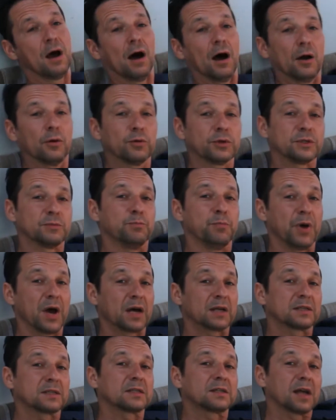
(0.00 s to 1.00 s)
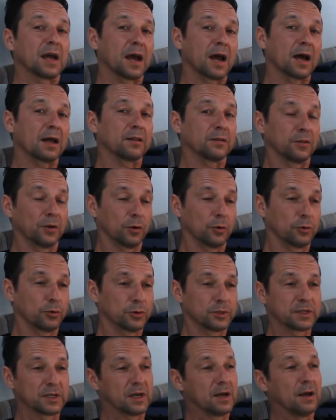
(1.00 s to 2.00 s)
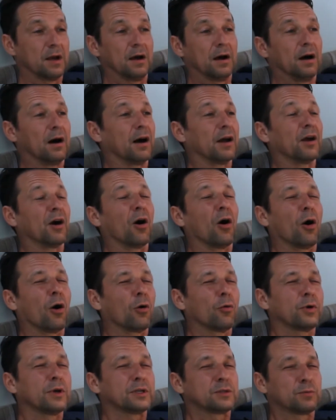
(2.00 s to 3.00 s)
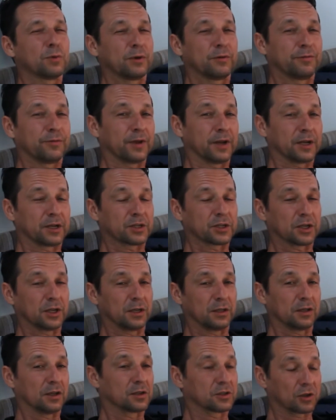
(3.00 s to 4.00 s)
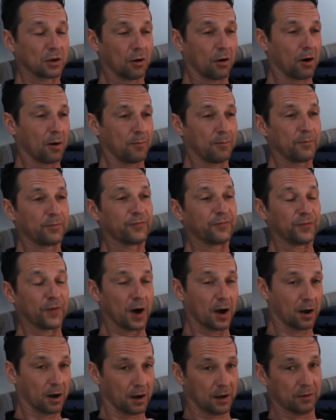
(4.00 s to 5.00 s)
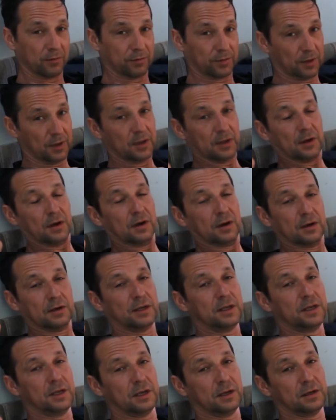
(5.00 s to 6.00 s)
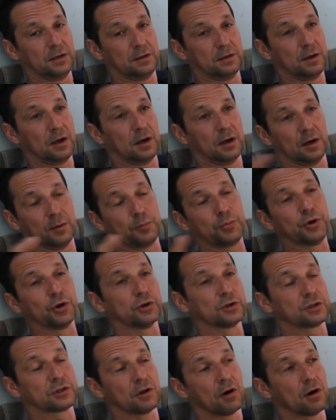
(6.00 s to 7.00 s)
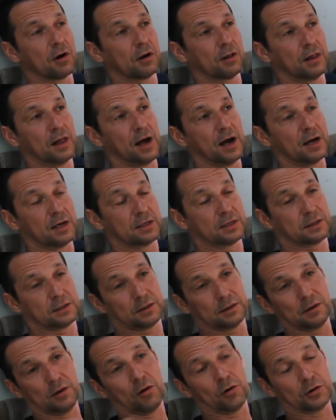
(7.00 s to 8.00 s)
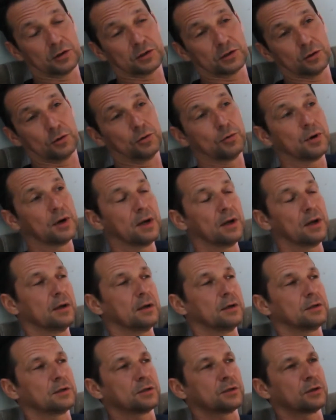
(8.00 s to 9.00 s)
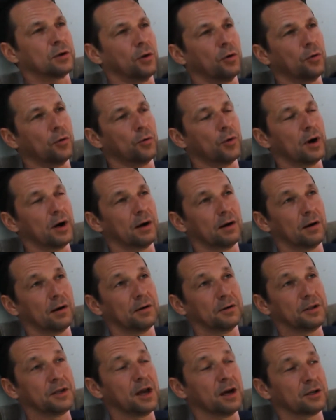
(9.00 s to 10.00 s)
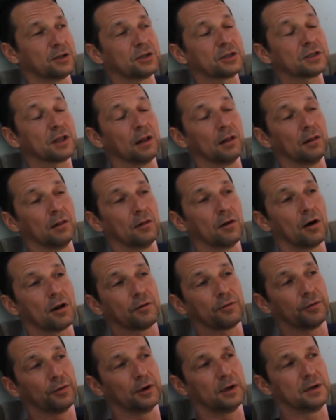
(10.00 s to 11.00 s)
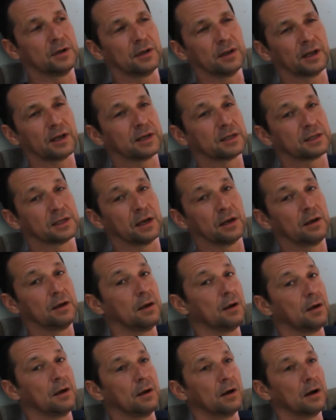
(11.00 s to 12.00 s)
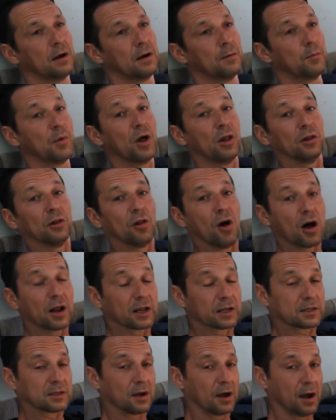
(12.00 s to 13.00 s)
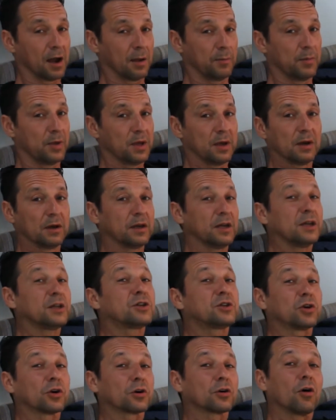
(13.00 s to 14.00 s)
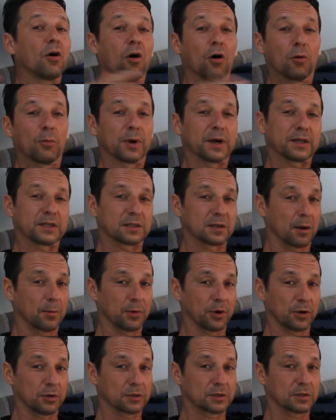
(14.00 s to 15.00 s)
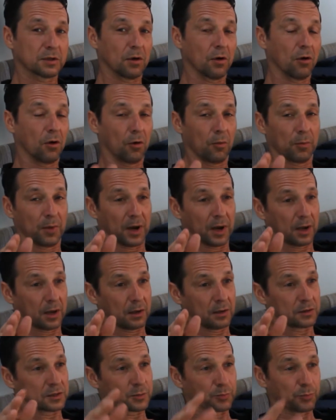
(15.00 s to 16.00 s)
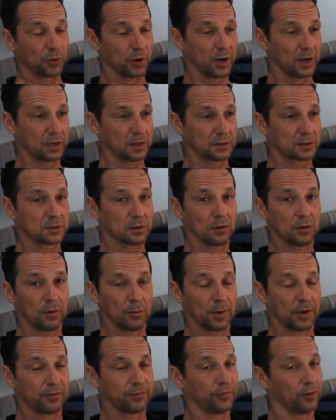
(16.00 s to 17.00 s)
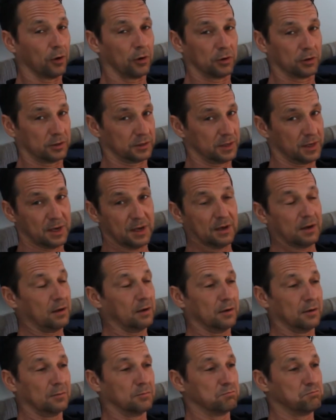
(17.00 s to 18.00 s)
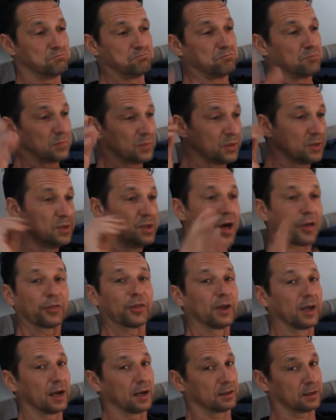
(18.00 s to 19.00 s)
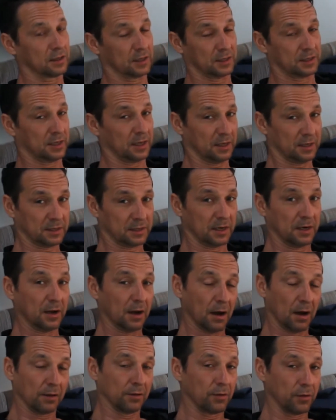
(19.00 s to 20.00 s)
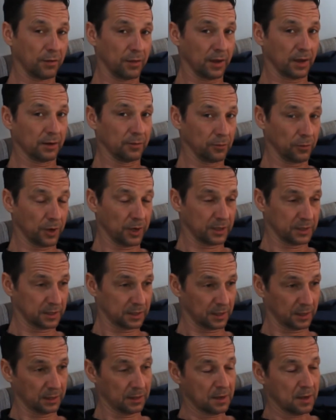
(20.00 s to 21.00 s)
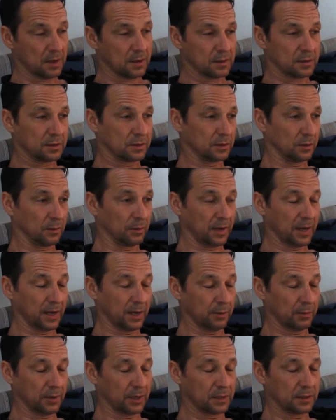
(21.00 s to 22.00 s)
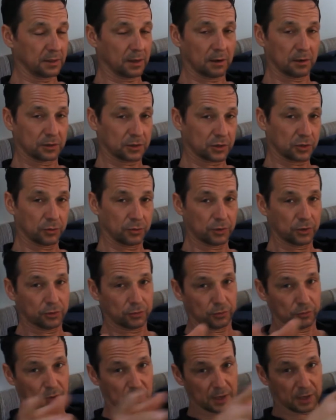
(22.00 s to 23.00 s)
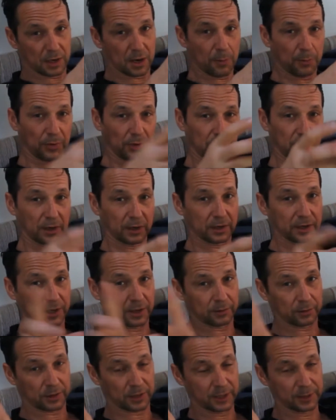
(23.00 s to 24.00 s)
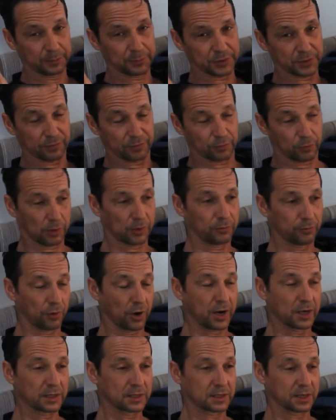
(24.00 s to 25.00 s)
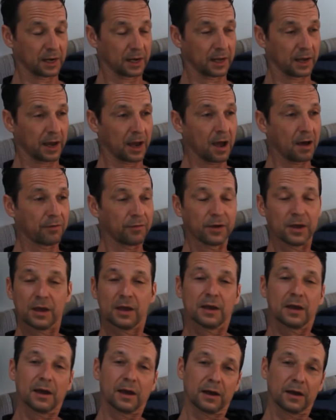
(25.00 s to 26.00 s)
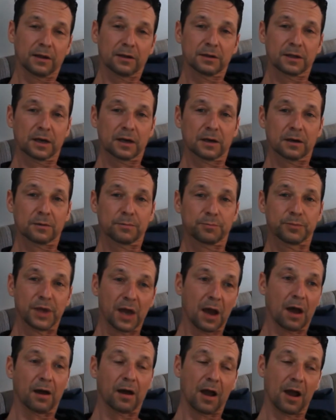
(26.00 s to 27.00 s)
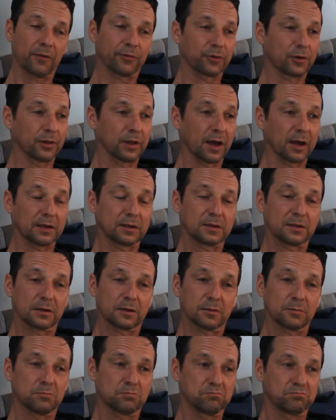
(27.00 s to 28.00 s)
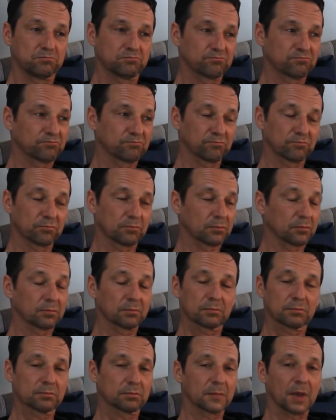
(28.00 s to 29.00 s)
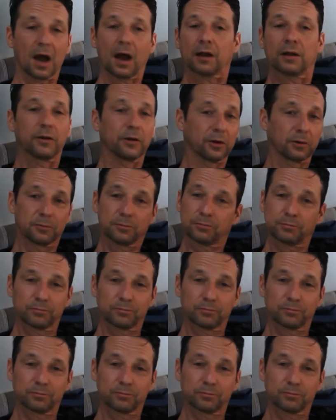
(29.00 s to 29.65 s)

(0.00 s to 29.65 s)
I was best at those. I always would finish in the top five in uh, pure stock class also. So, uh, yeah, just a lot of fun. Like I say, um, a lot of time. It took all my summers, all my springs, all my falls. Um, nothing else existed other than racing. So anyways, I'll show you a couple little clips of one race that I have. And uh, yeah, after that, um, I don't know.